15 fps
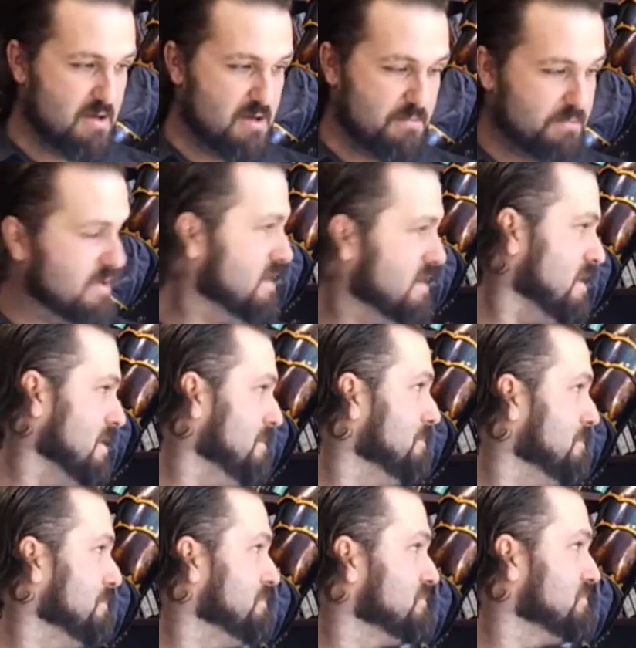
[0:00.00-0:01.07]
But
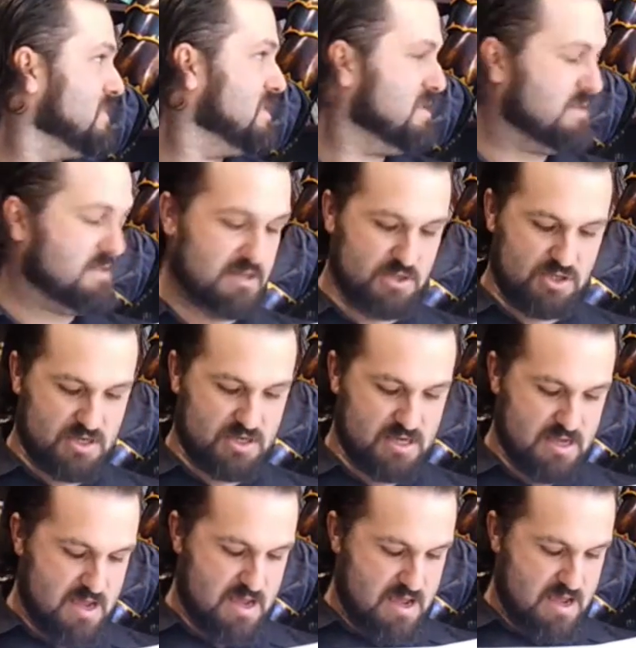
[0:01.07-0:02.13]
essentially,
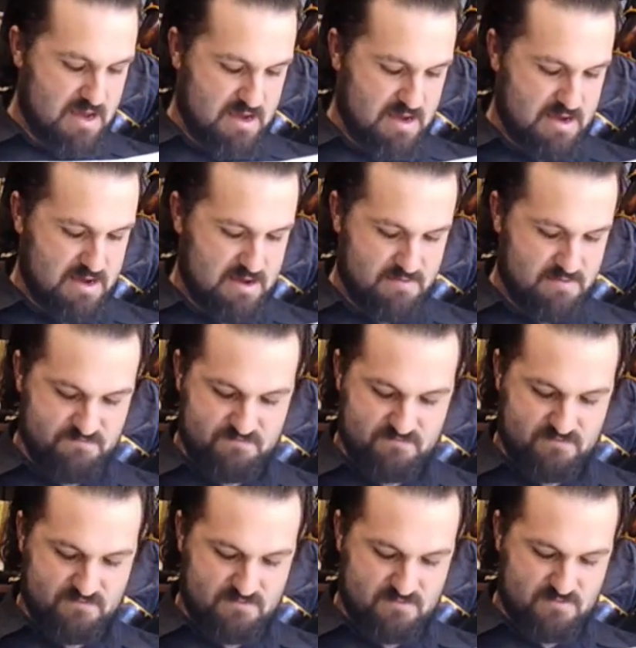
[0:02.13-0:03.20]
yeah,
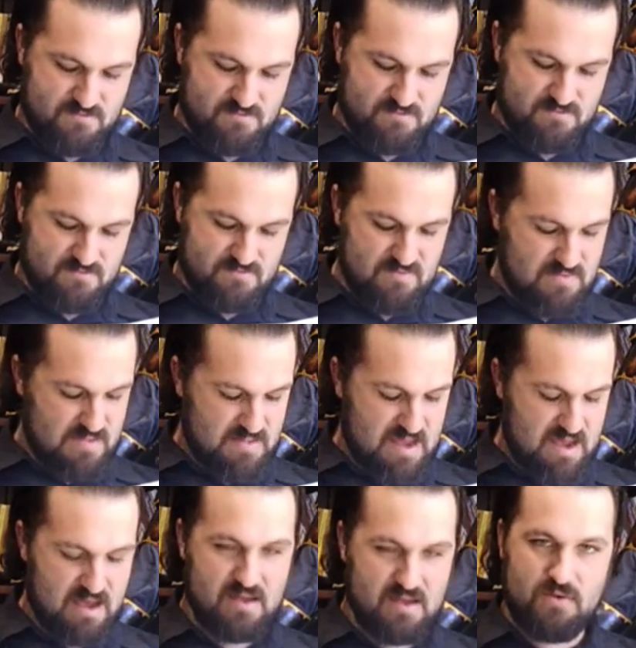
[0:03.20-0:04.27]

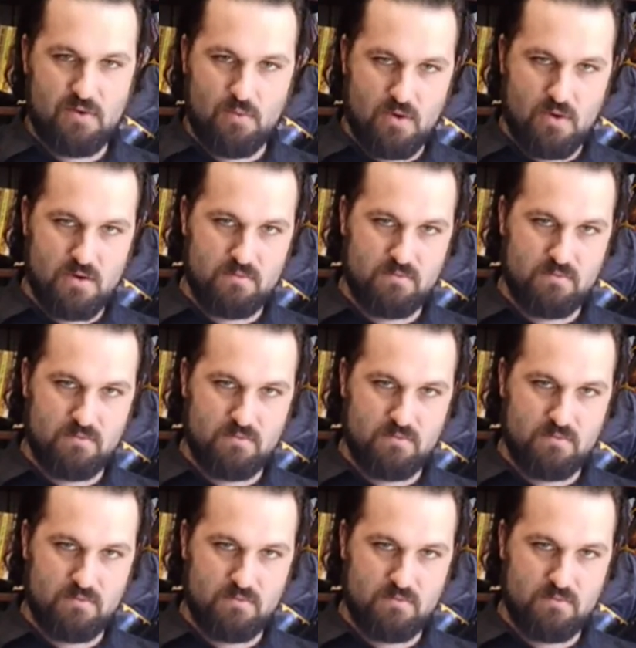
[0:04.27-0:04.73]
if you want